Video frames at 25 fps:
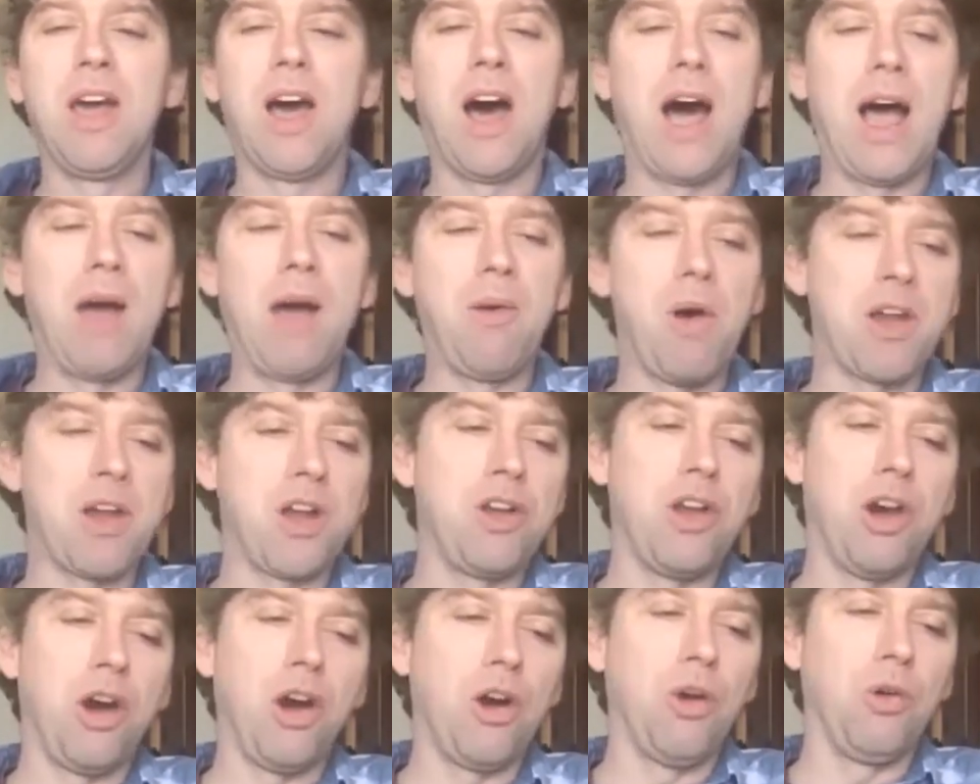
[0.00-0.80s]
I want to
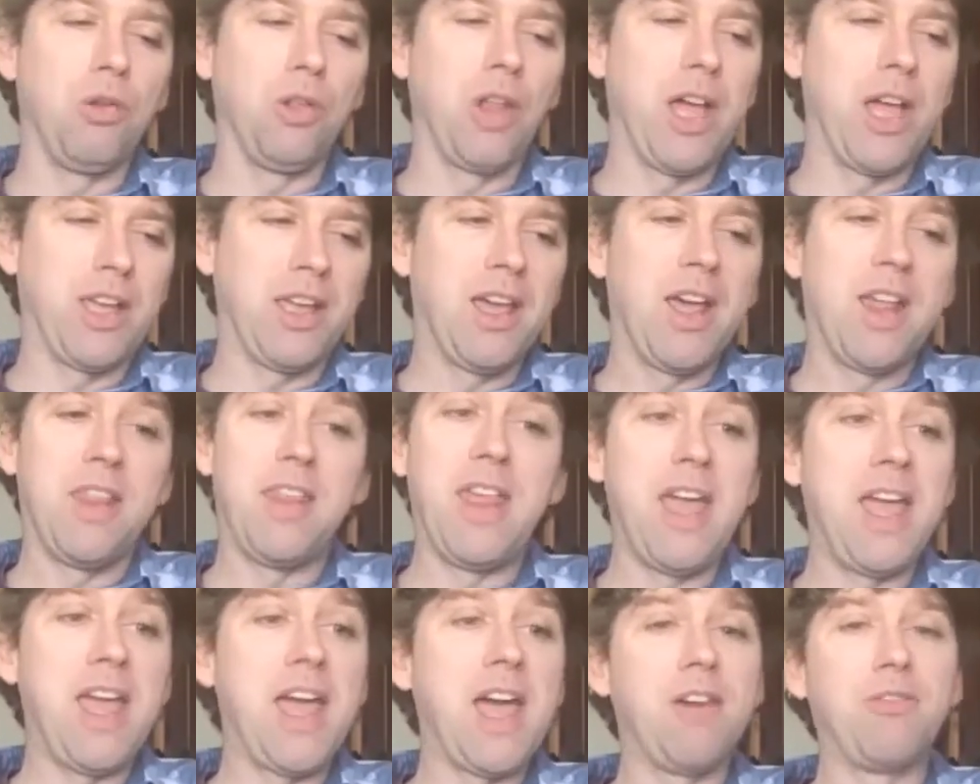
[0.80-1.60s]
know, like,
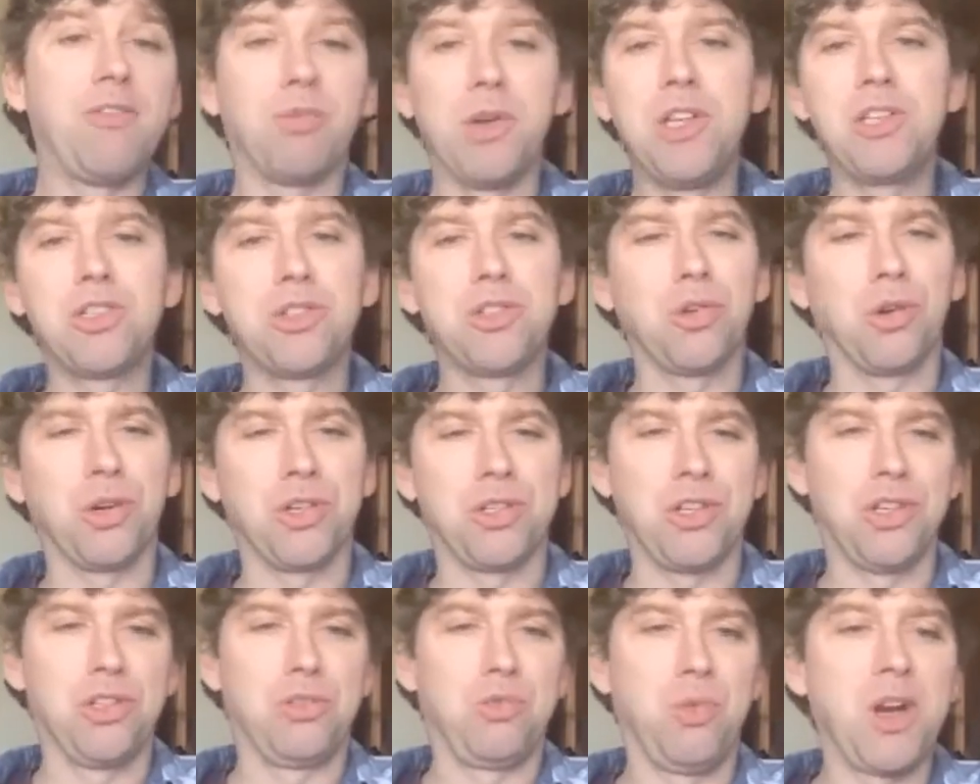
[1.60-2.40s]
they have
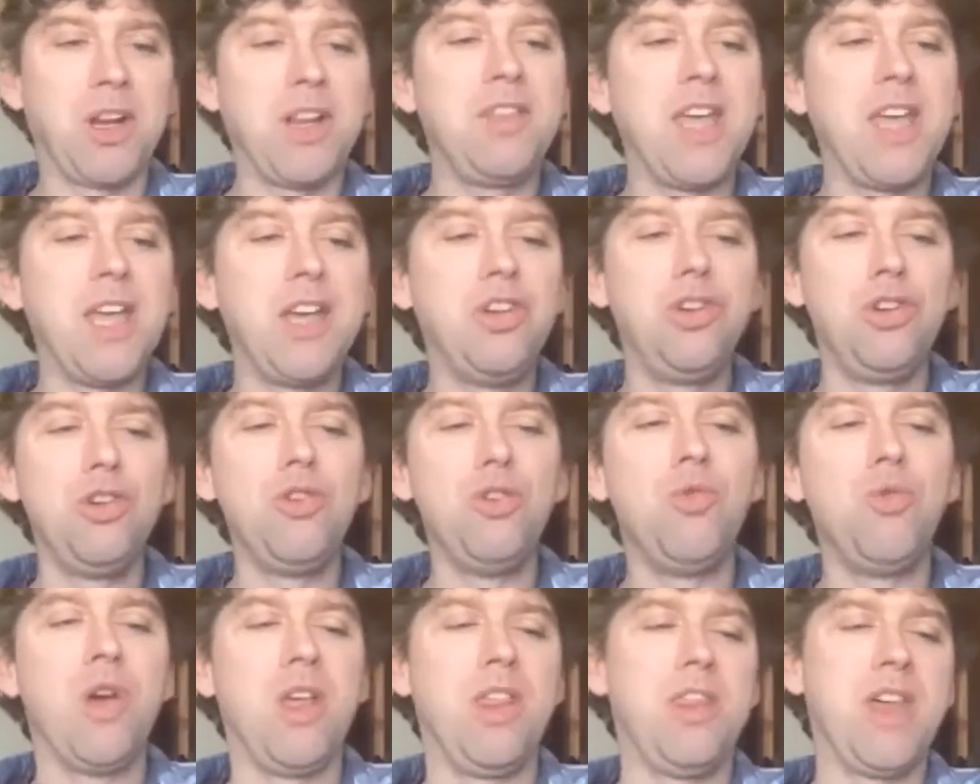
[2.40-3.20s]
resources. What did they do
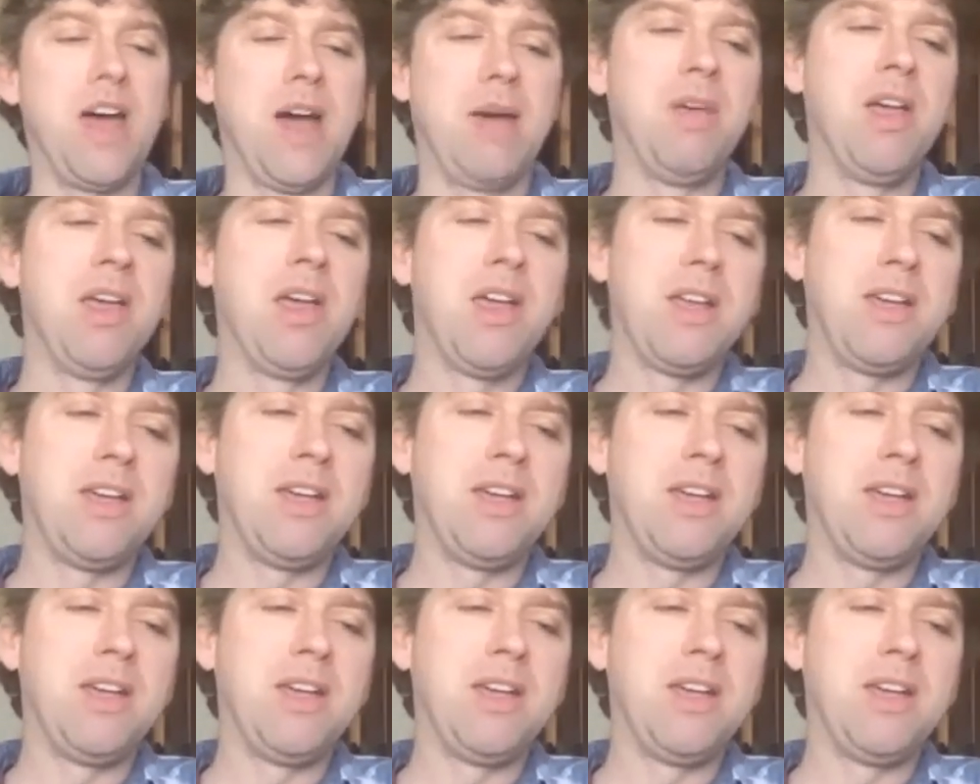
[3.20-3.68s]
with them?